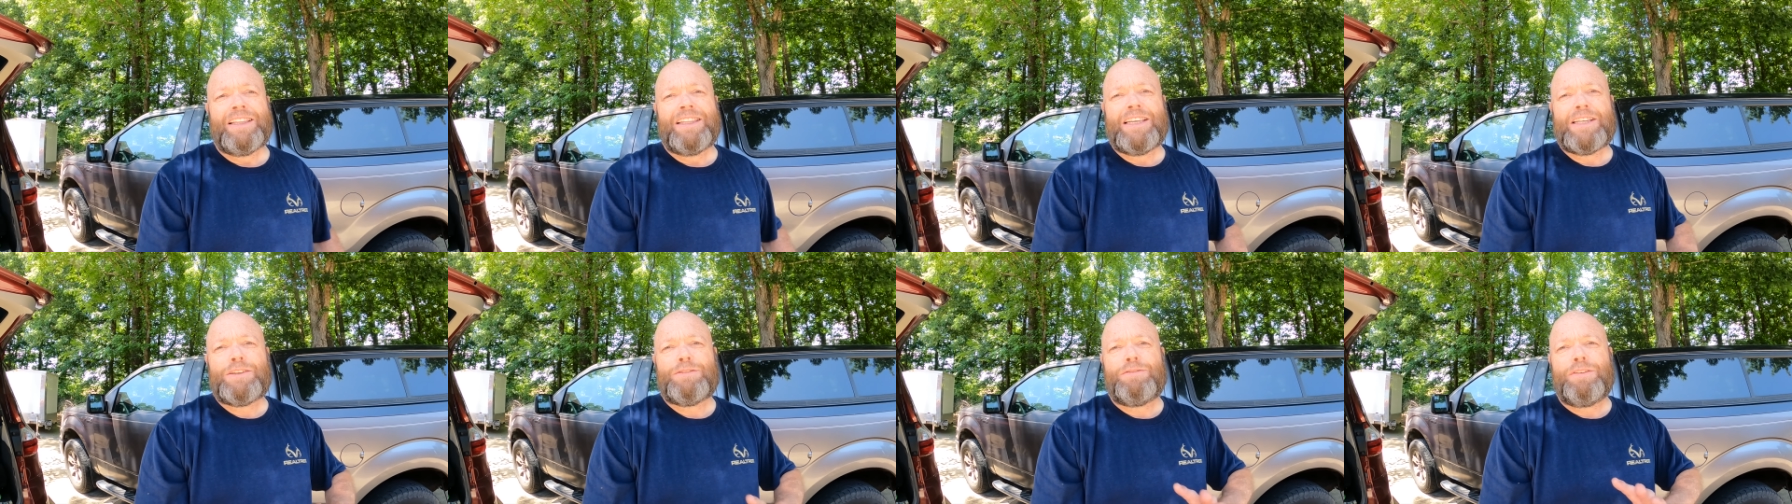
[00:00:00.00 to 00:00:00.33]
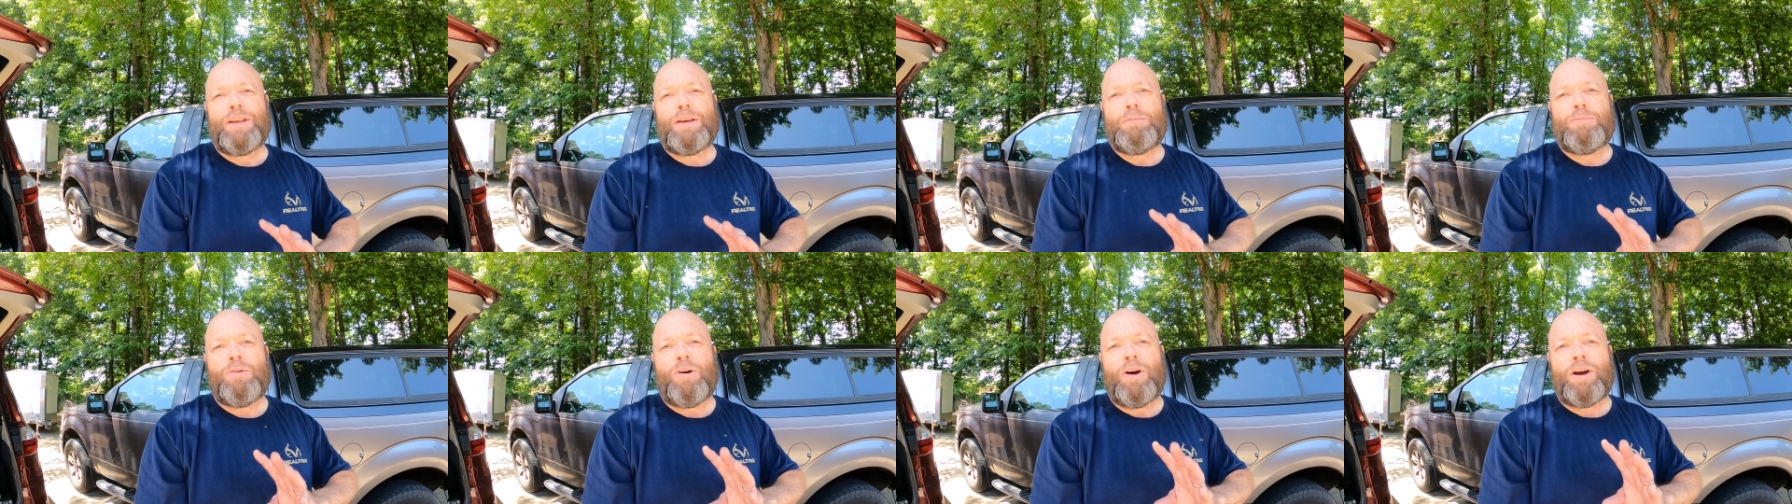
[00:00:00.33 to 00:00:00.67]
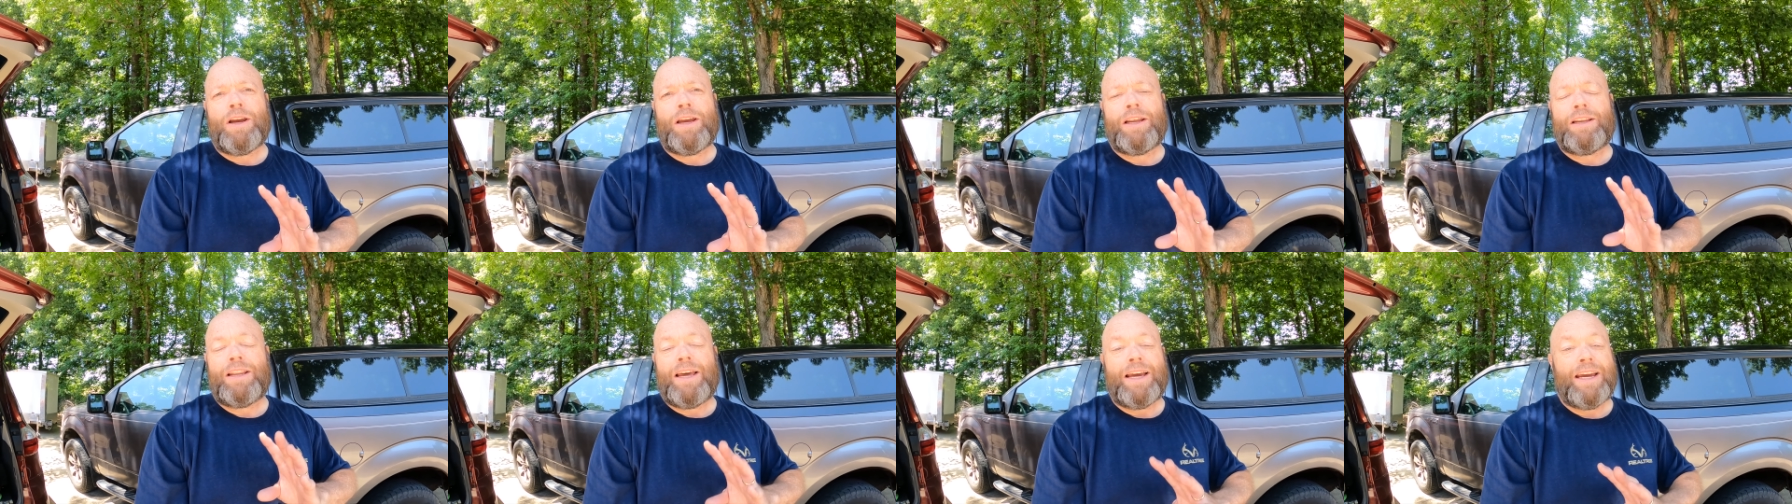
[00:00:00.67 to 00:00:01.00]
this flea
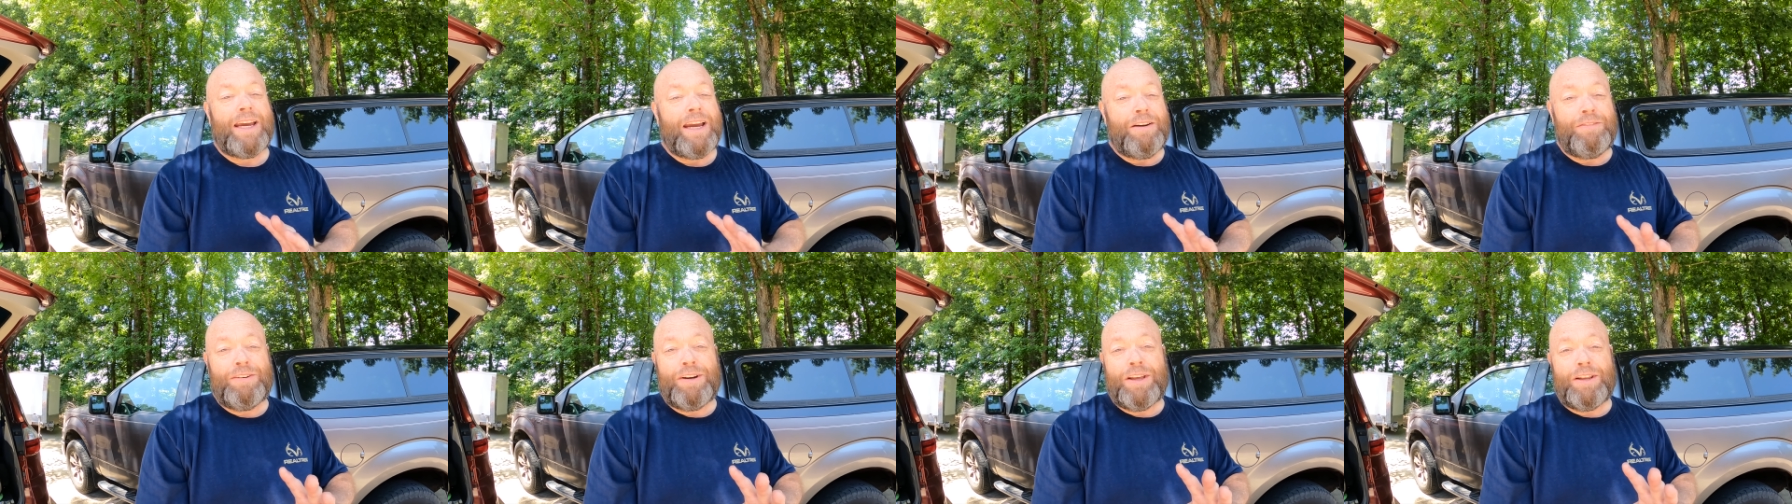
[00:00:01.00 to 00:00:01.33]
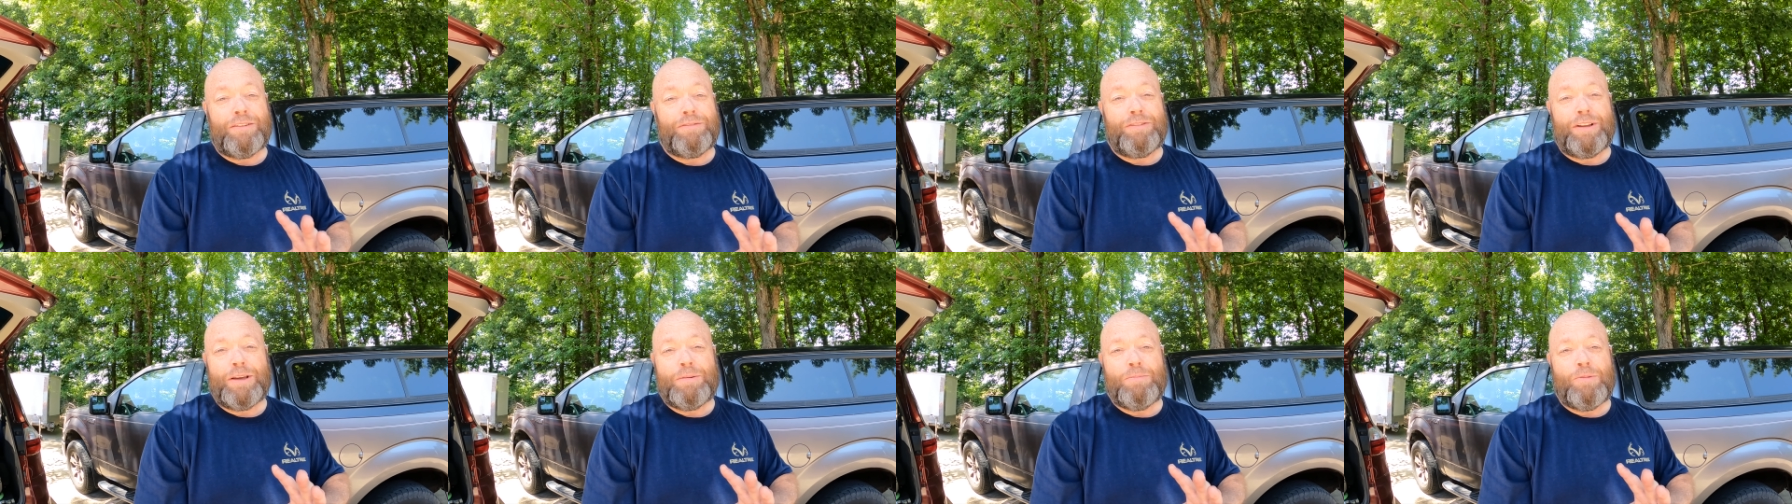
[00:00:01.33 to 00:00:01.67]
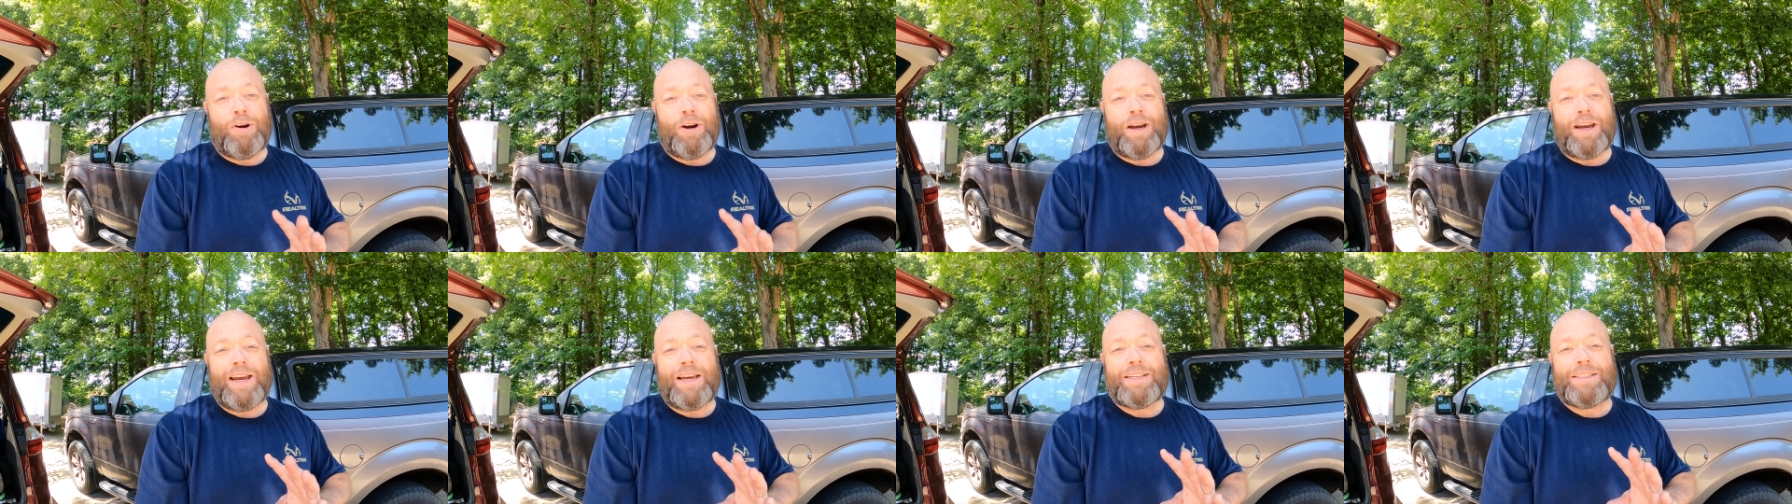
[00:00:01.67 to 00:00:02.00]
market, like every other flea market,